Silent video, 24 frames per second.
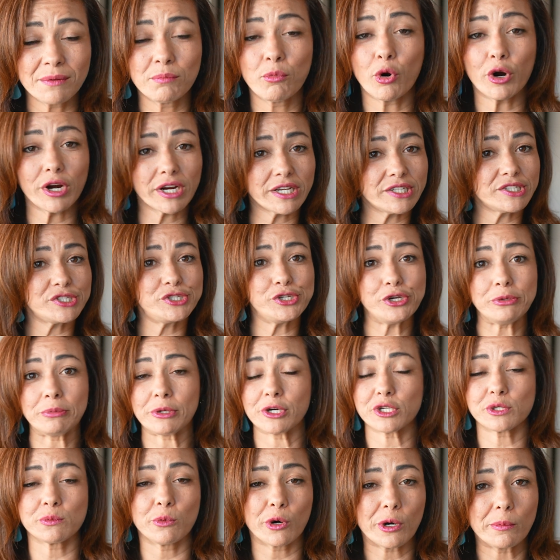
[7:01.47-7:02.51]
More
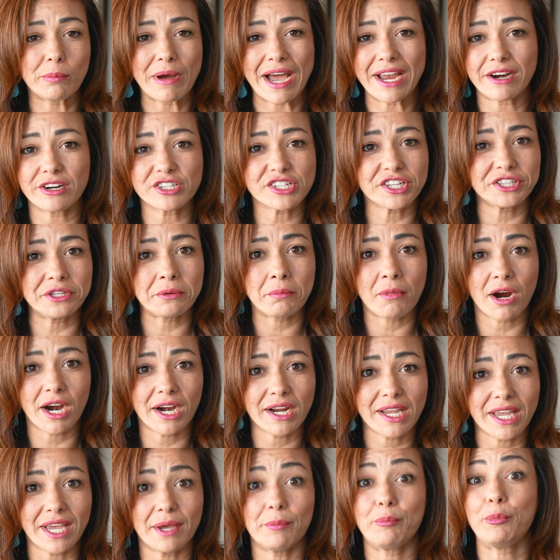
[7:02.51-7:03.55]
consumers, more buyers on the
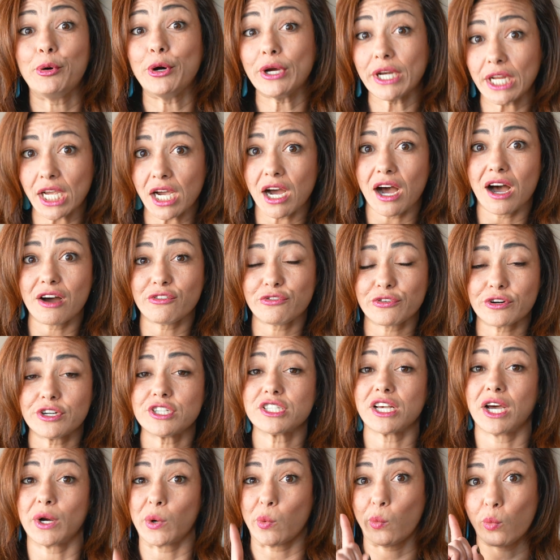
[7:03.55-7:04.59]
market, putting offers
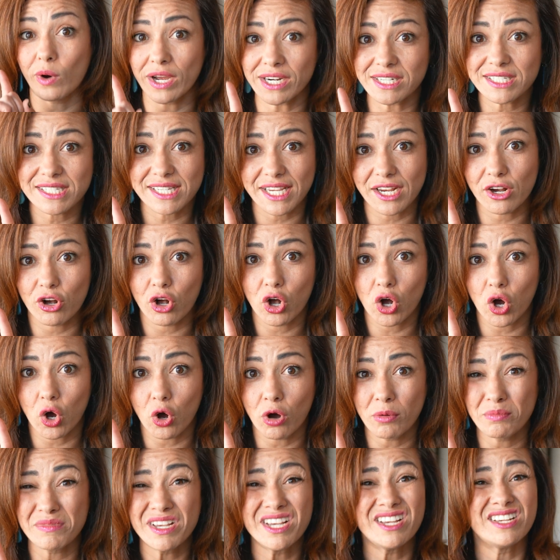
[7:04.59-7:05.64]
on one single
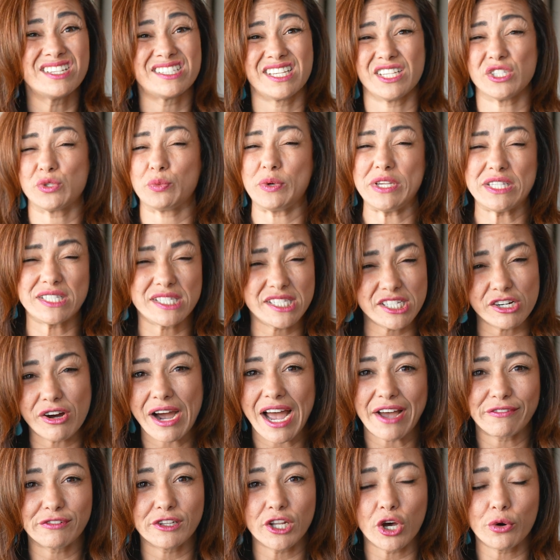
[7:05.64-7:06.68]
home since we still
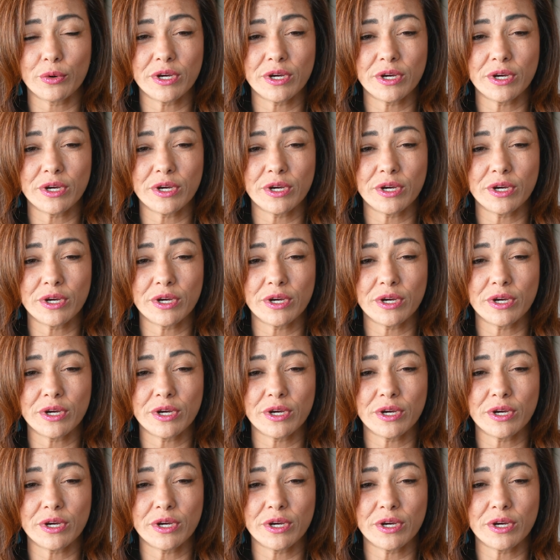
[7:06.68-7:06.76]
have low